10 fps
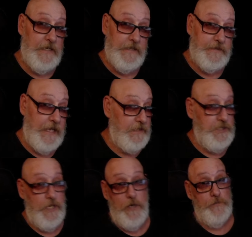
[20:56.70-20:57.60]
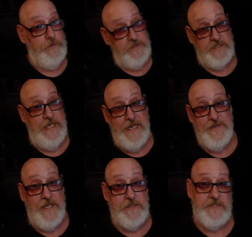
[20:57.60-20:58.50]
then you know this
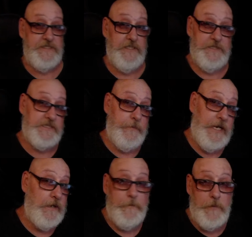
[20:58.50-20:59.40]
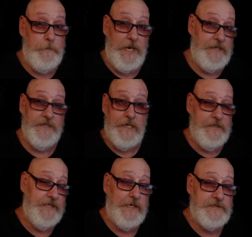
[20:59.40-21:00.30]
9000 series coming out, I'm going to buy the
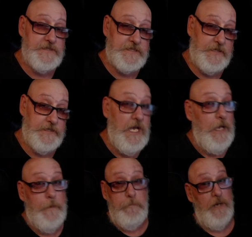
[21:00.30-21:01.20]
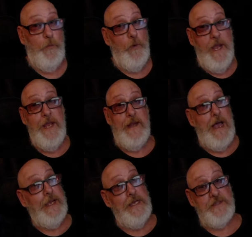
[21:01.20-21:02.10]
9000 series. But wait,
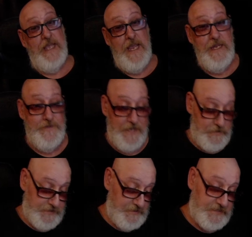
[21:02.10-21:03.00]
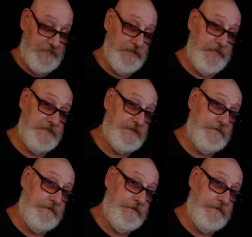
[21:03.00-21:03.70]
I got the 8000 series